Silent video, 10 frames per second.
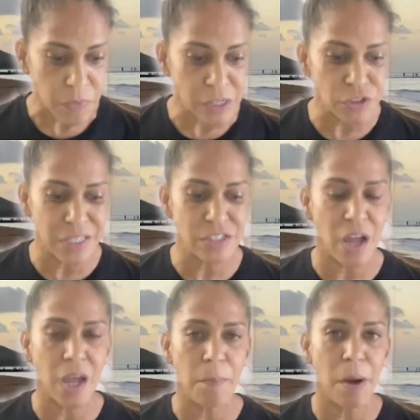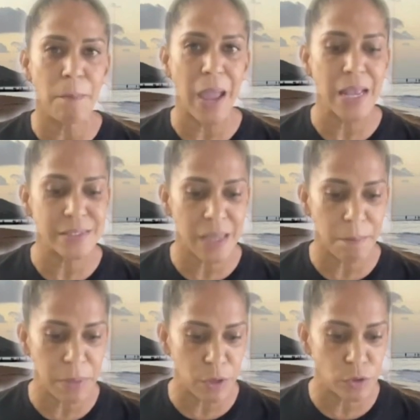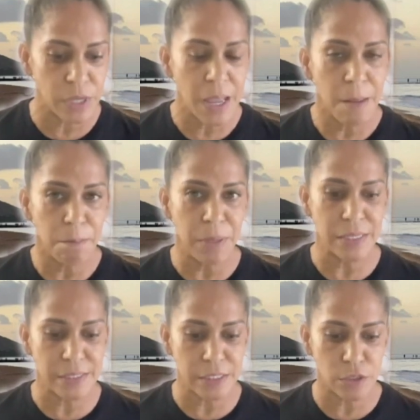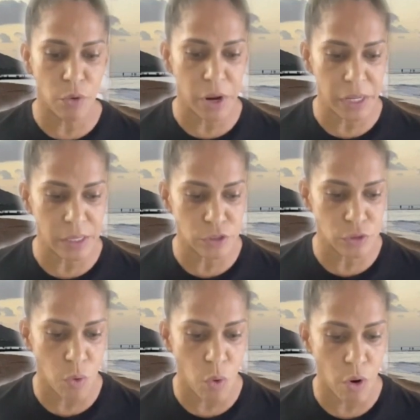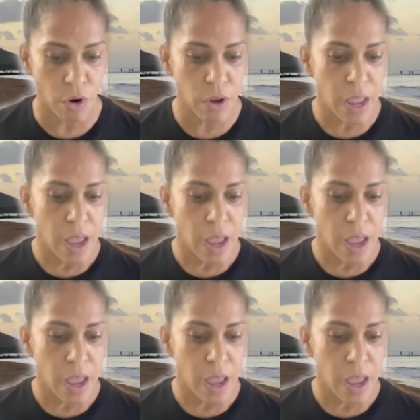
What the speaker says: So let's talk about banks that build business credit score